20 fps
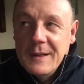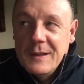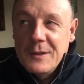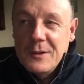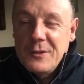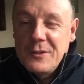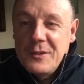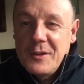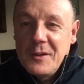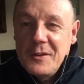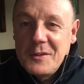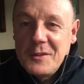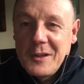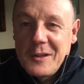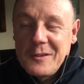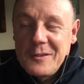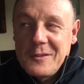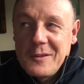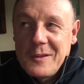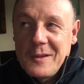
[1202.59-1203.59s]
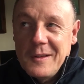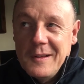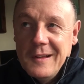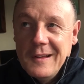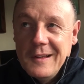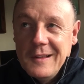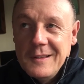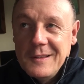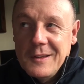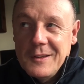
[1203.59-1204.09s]
And she says that
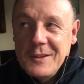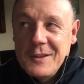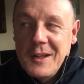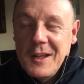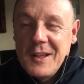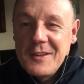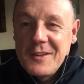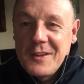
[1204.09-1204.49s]
the new year